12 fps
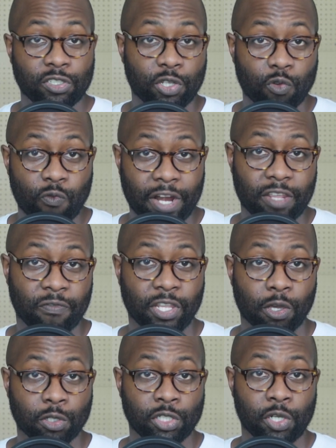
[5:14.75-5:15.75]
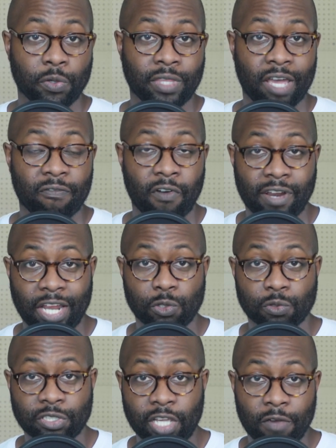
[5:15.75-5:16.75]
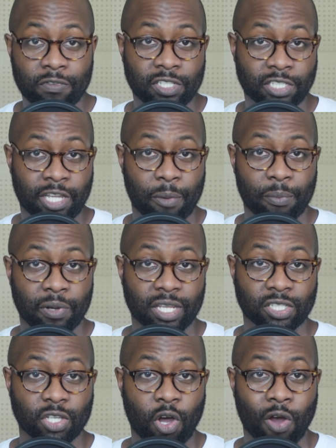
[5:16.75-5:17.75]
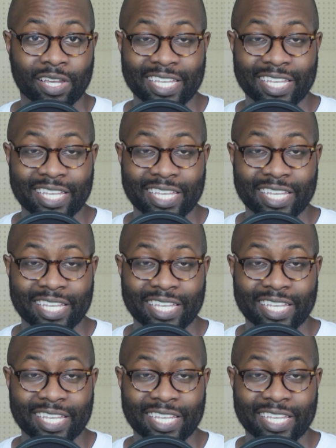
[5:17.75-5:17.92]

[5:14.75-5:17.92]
2 Reddit videos showed that financial services companies are